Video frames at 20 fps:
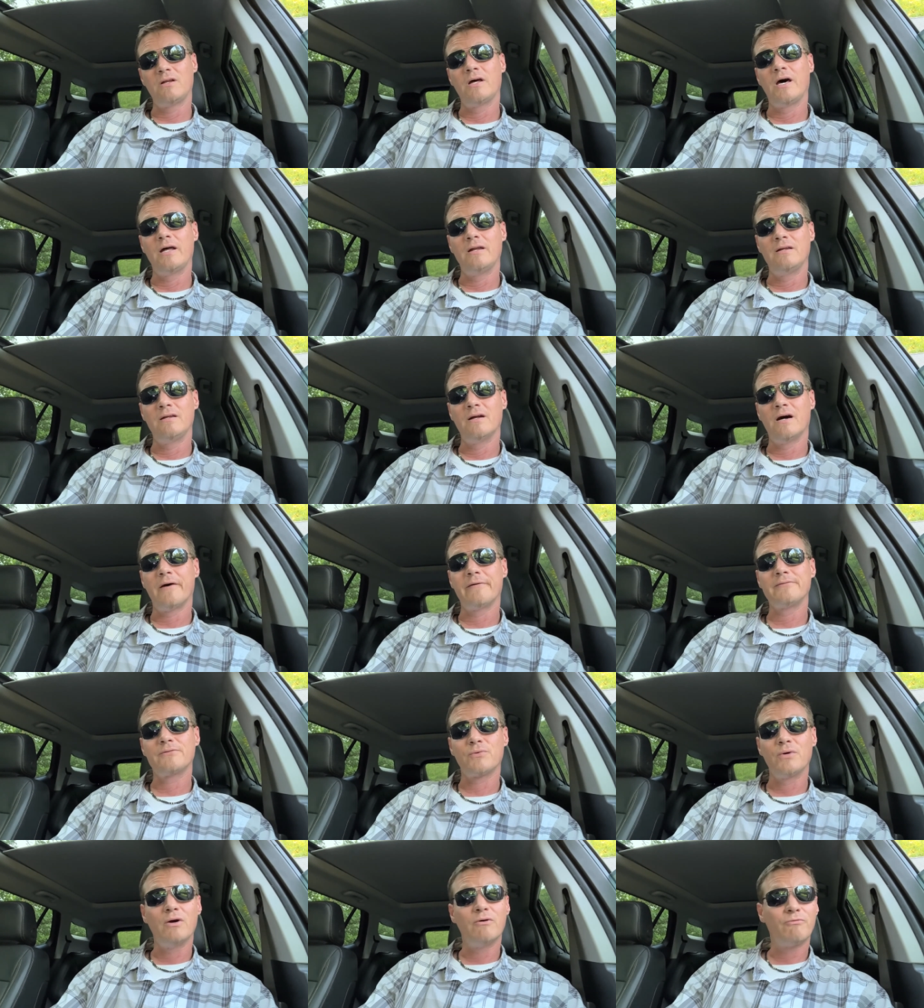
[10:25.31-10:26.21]
That
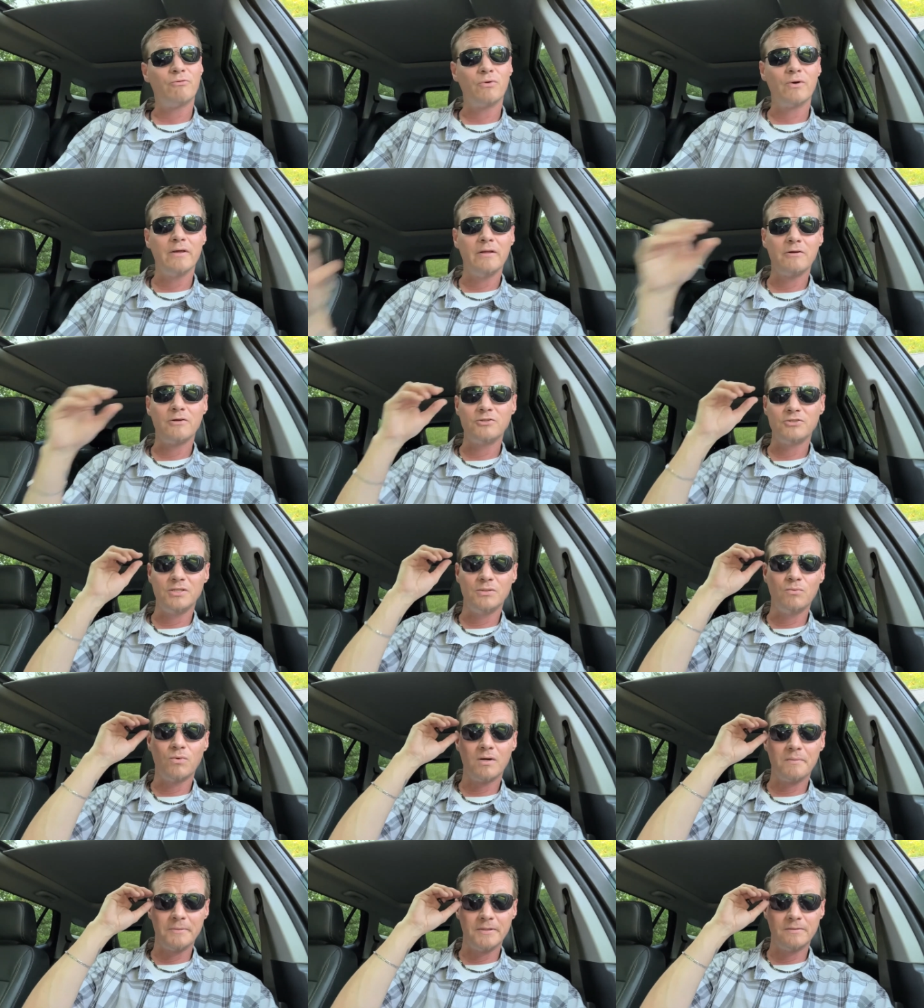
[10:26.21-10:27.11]
non-304 energy
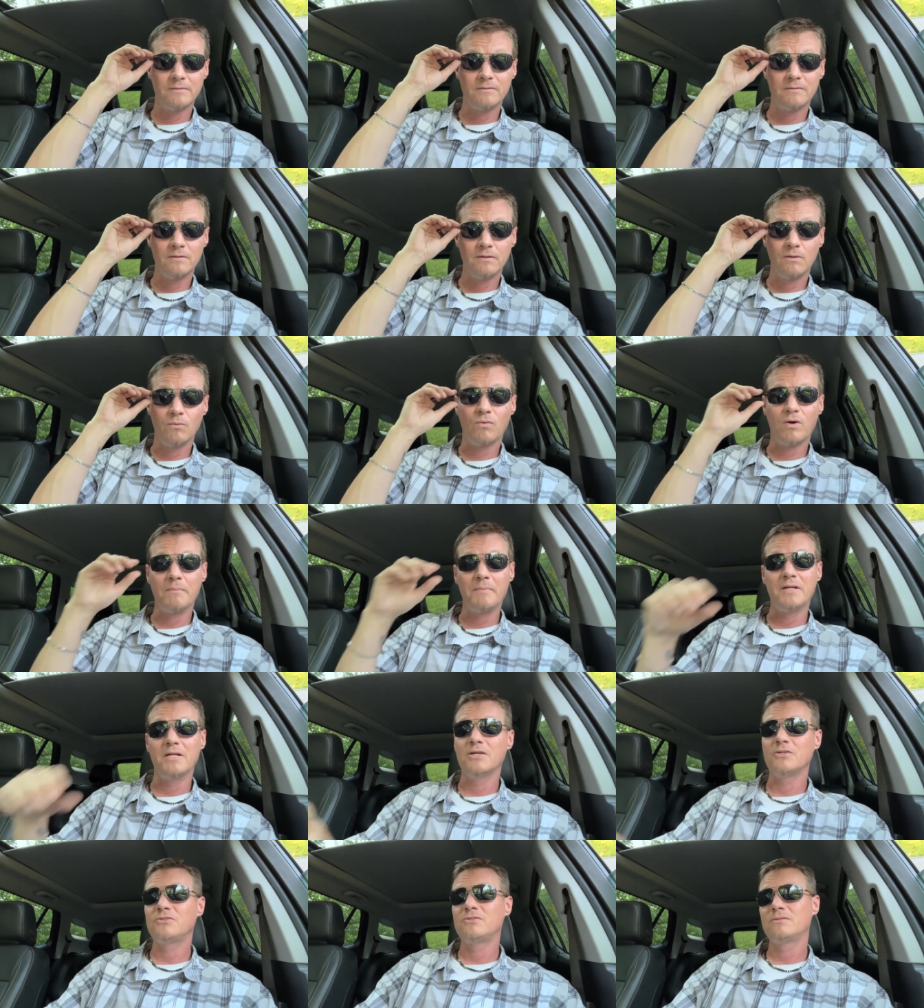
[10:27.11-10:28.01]
woman, the woman
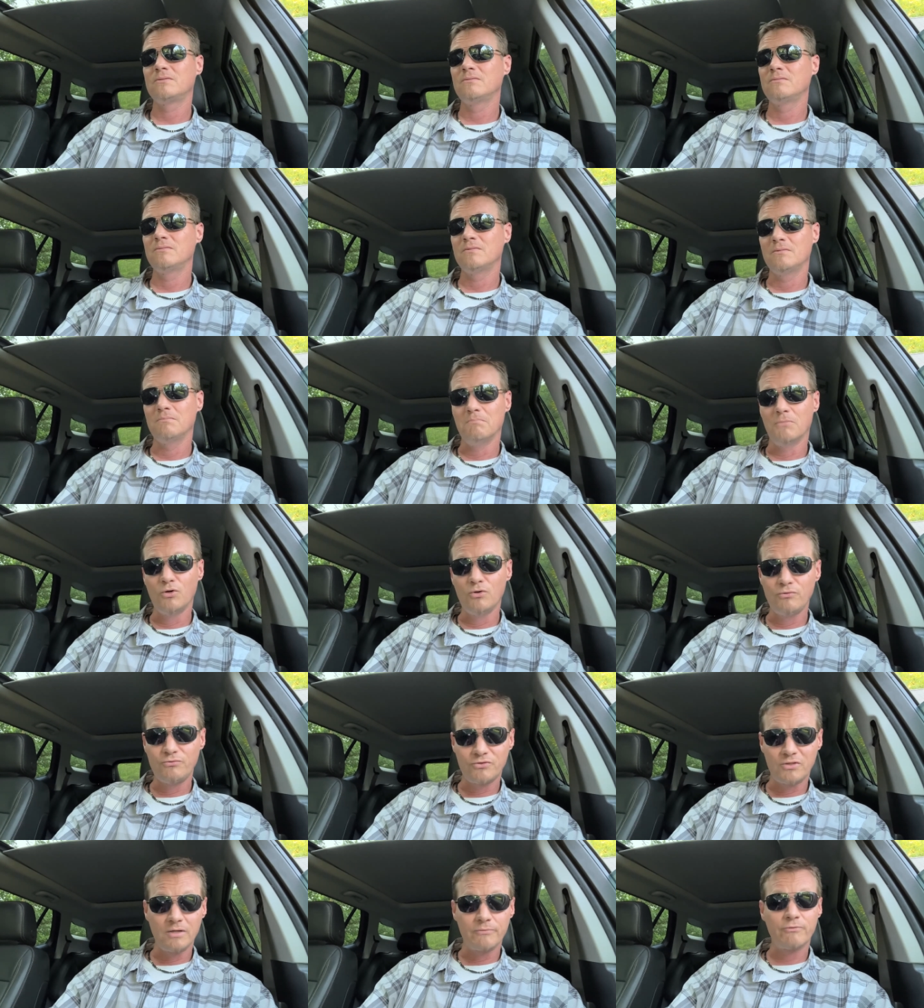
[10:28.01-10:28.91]
that
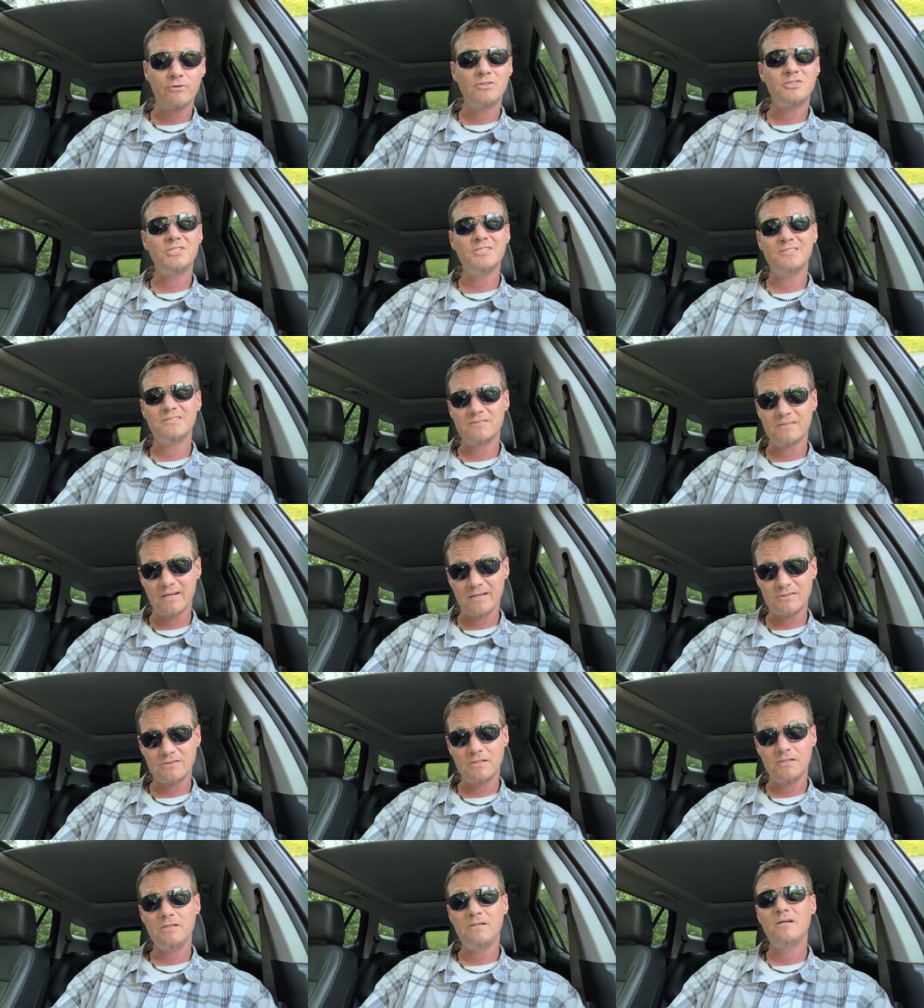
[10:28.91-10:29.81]
moves different, she's
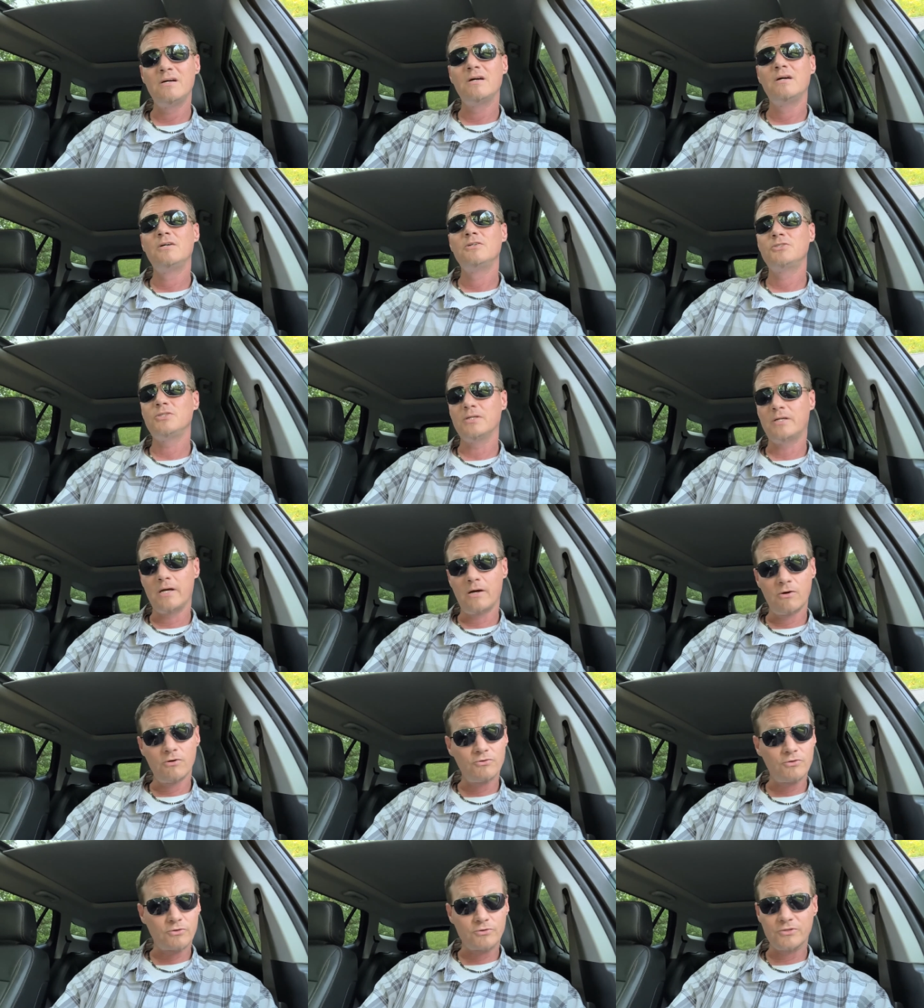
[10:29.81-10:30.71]
sexy, she
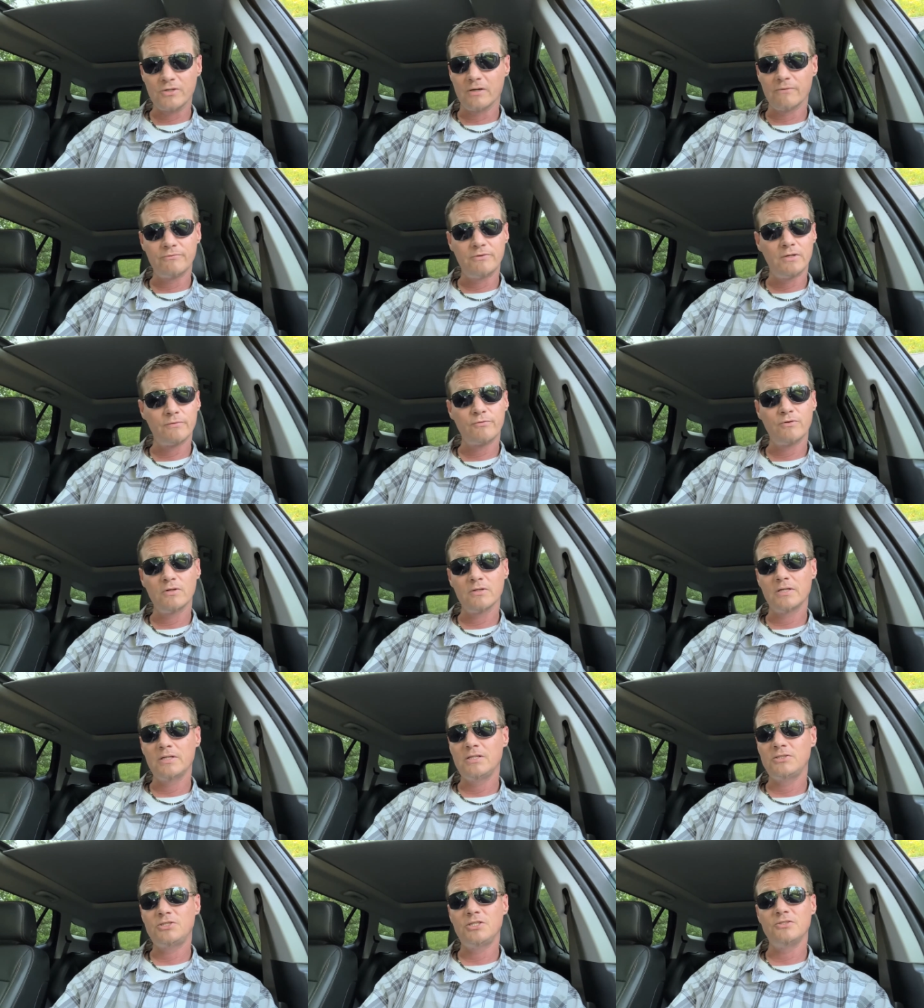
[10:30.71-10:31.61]
carries herself
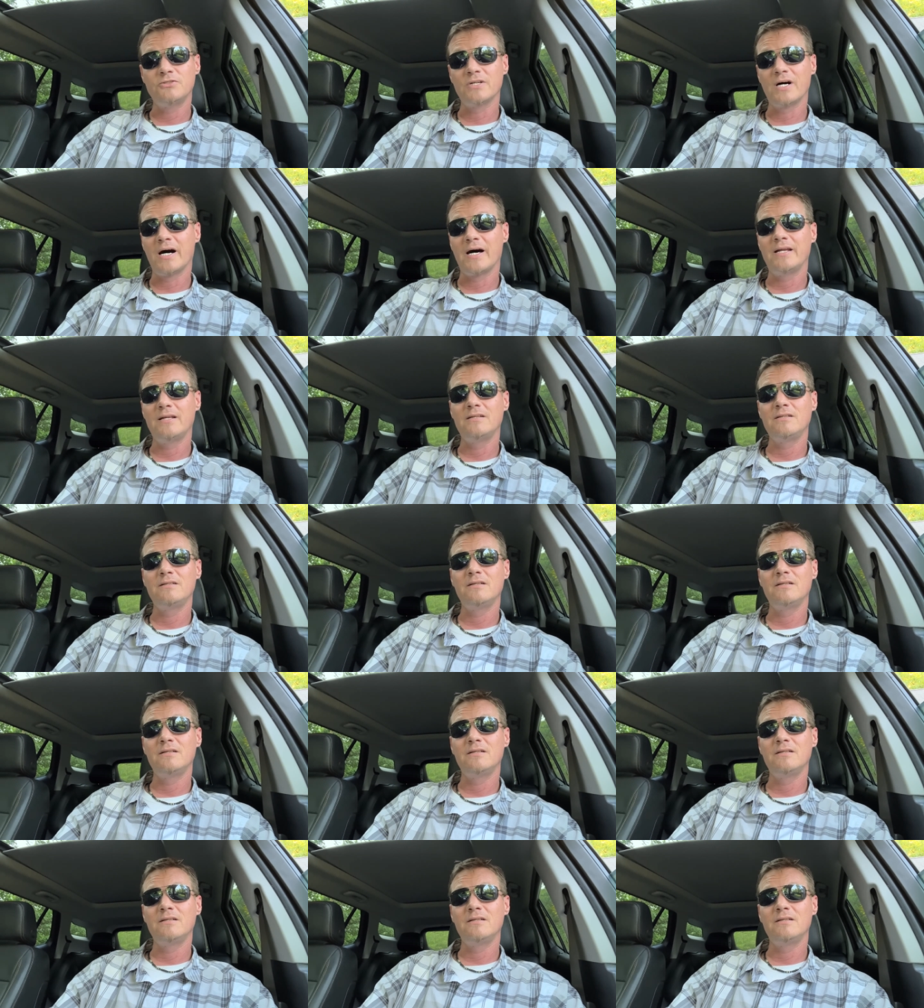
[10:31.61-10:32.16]
differently, she's not